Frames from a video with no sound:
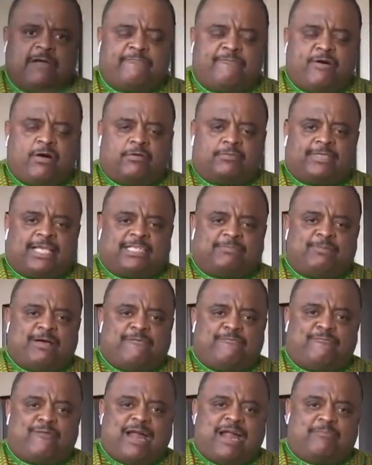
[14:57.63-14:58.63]
folks. That's my
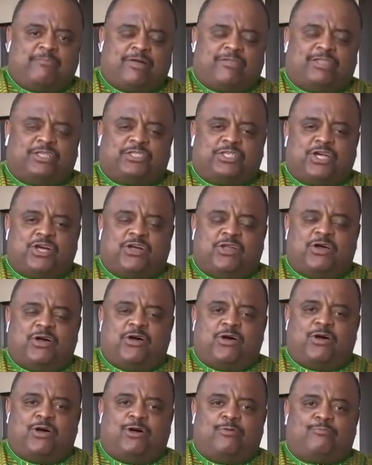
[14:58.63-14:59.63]
frat brother, Gerald
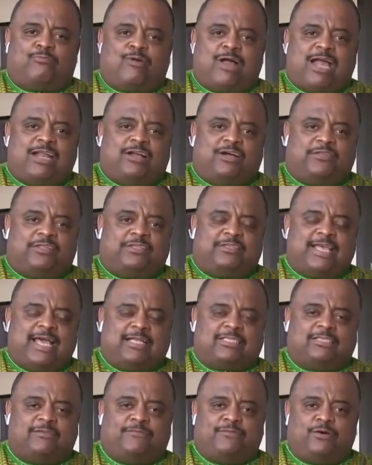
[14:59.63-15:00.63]
Albright, on the
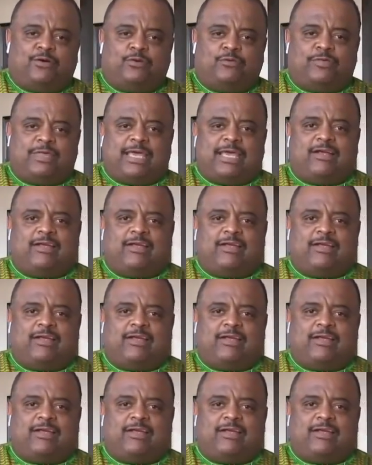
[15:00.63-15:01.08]
saxophone there.